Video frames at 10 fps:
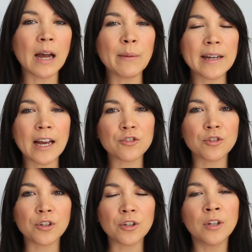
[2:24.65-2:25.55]
I went
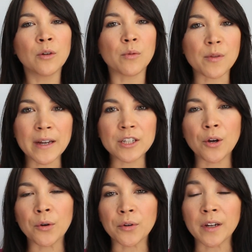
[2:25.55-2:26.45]
natural with my
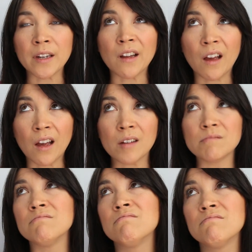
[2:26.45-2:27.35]

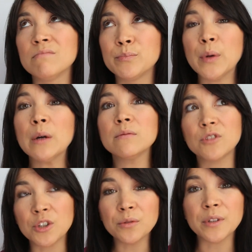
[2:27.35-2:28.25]
deodorant about
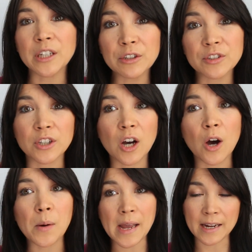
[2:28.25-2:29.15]
2 years
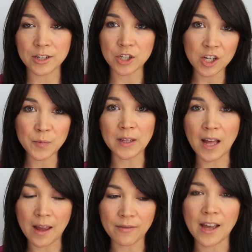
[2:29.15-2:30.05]
ago, and it changed my
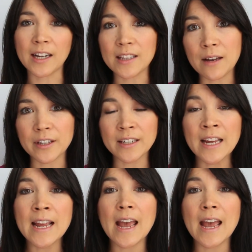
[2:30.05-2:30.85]
life, and I love it.